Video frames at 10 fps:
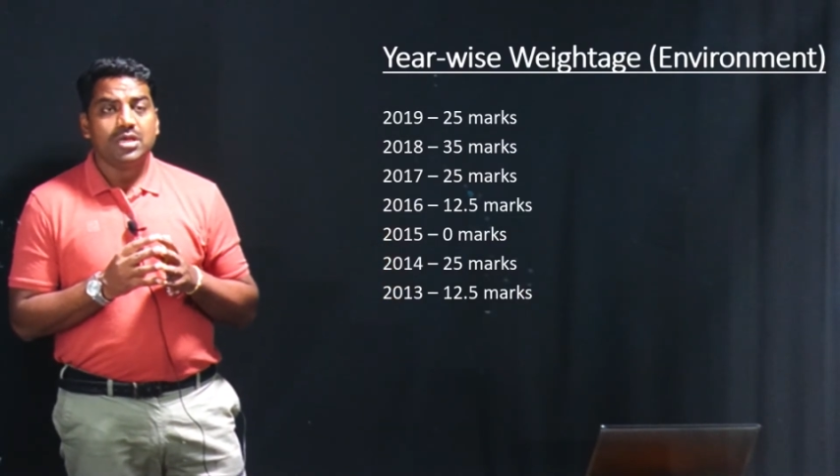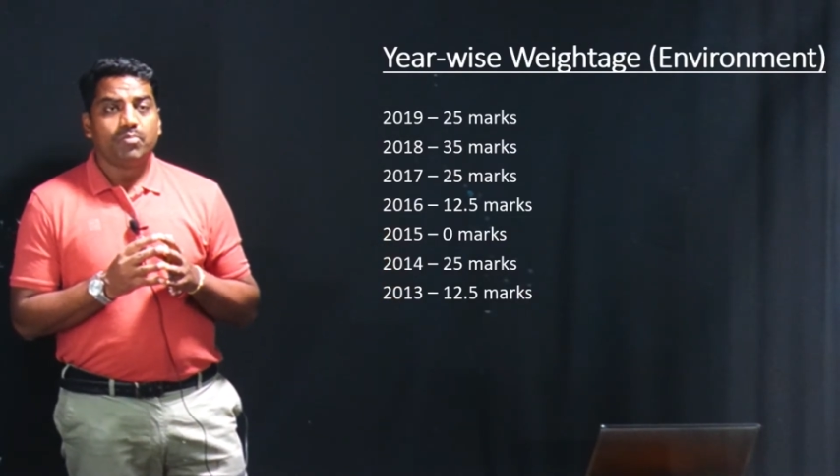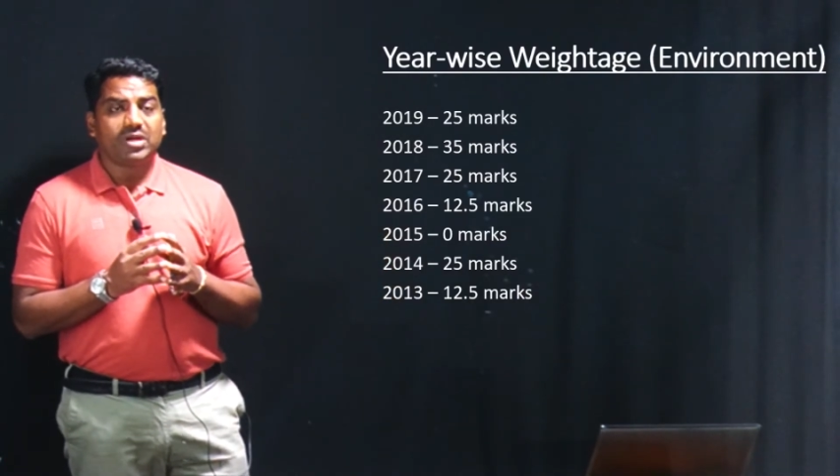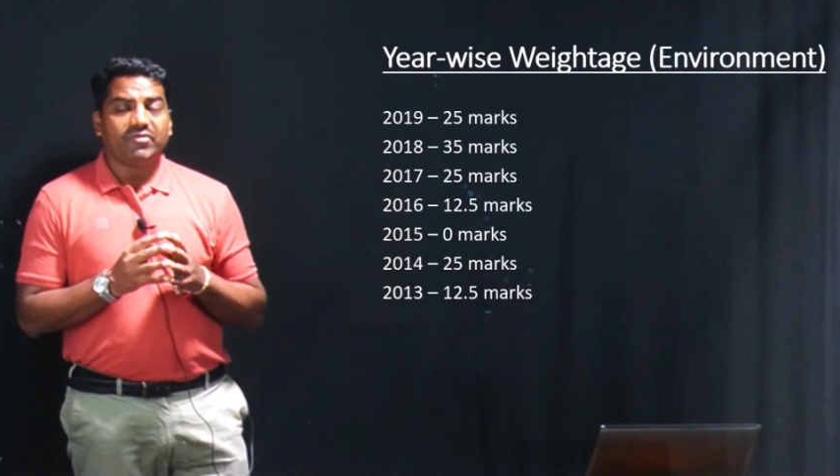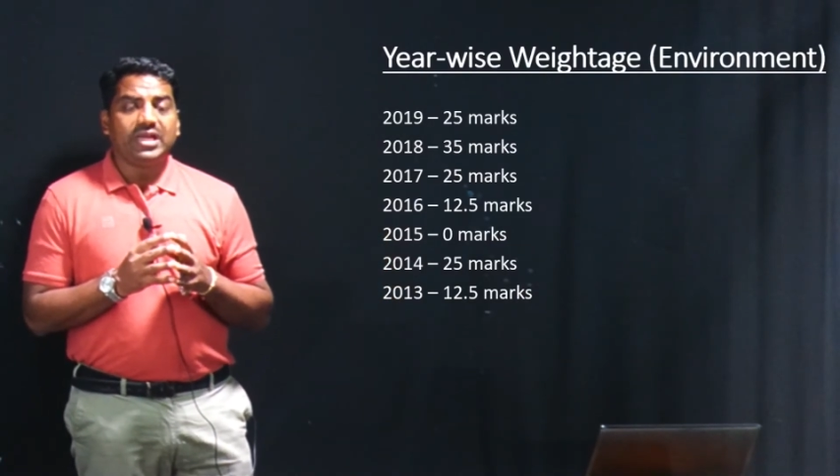
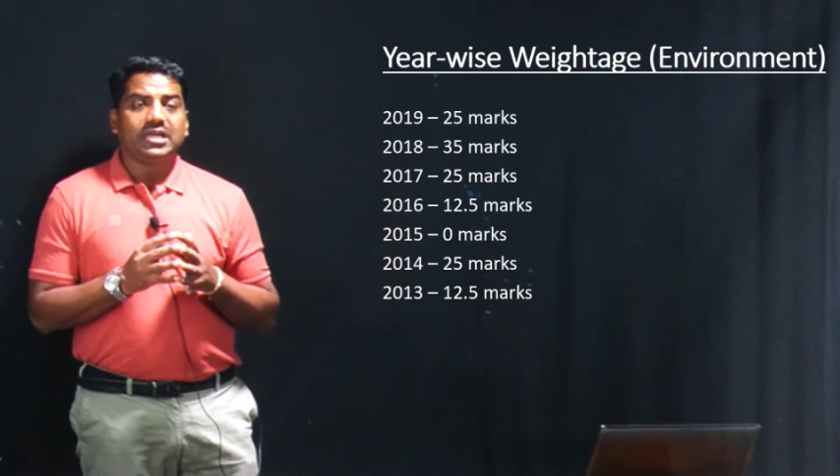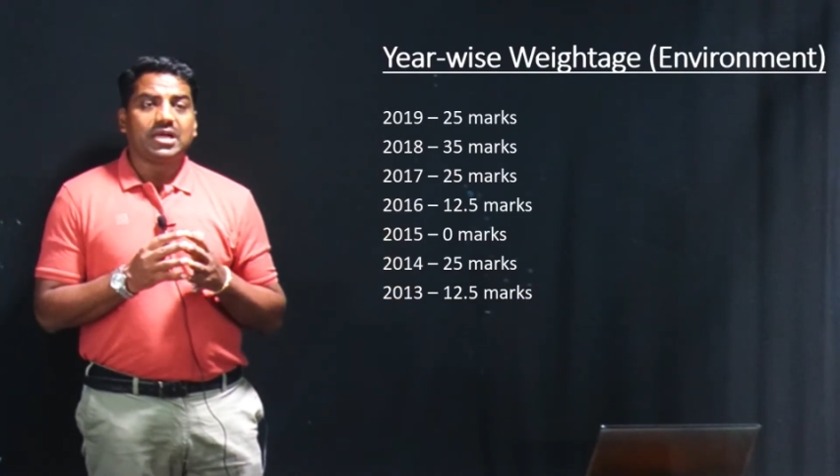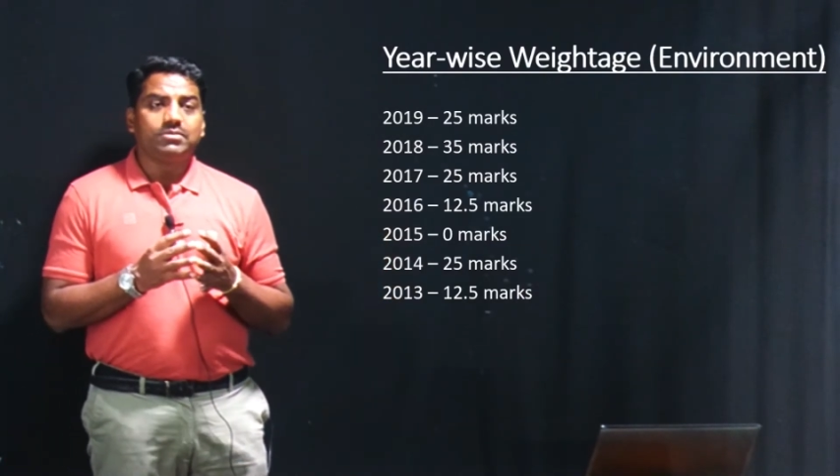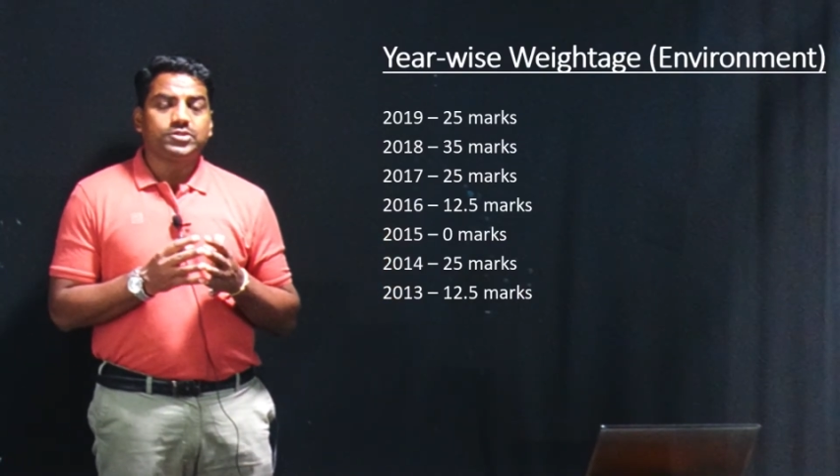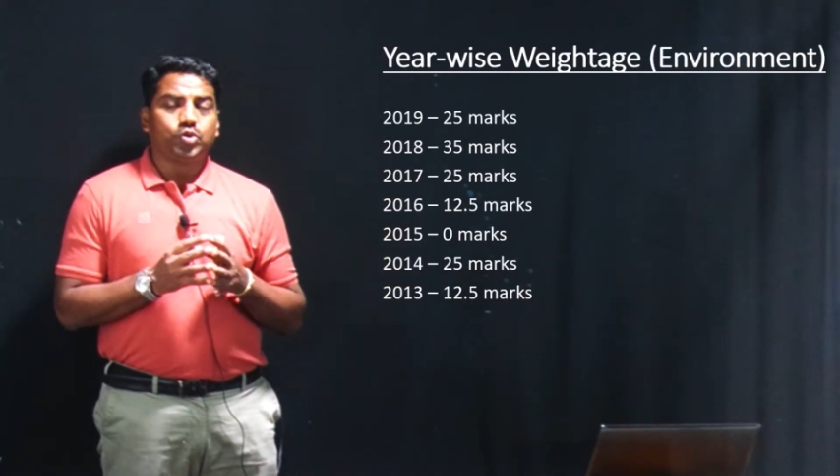But when it
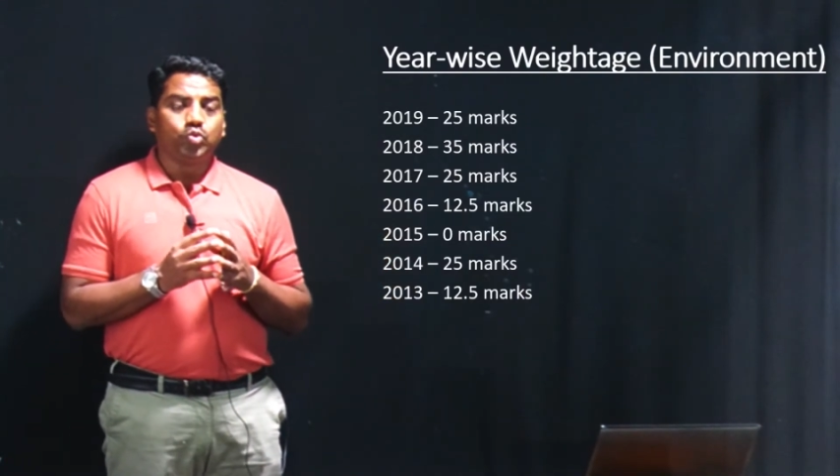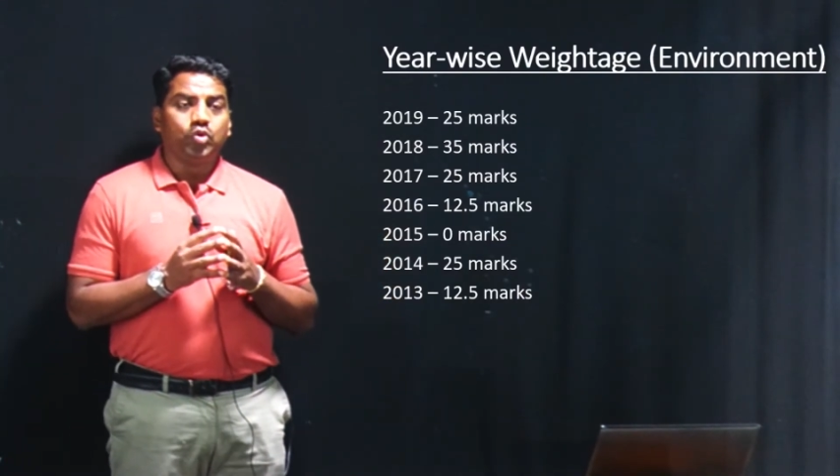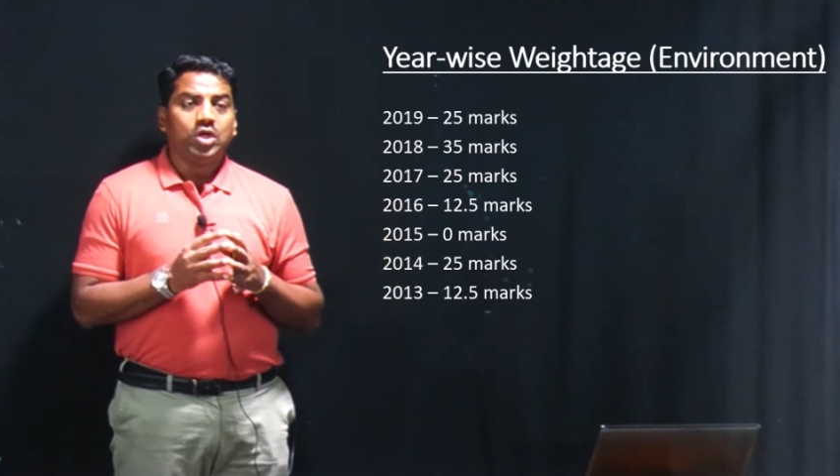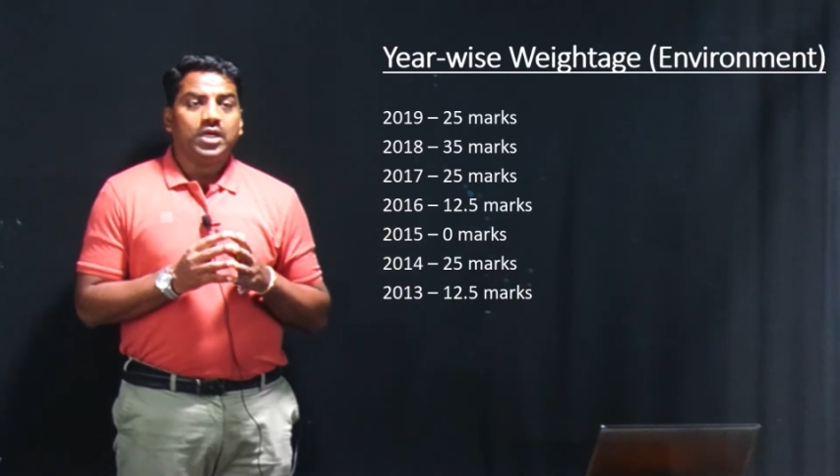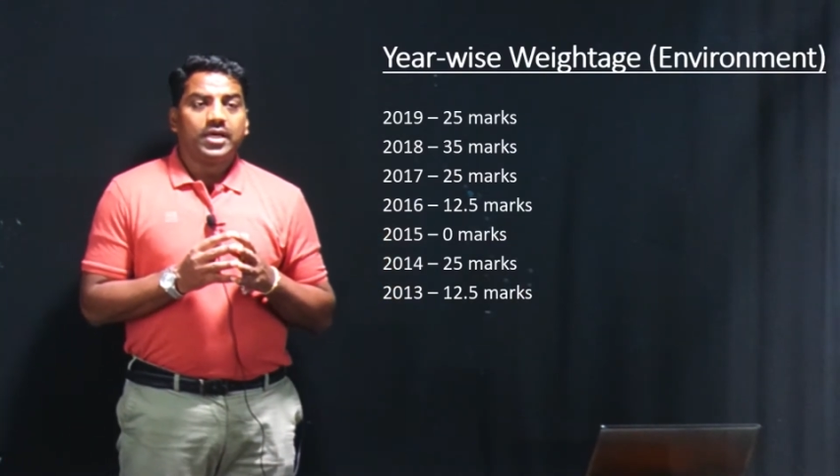comes to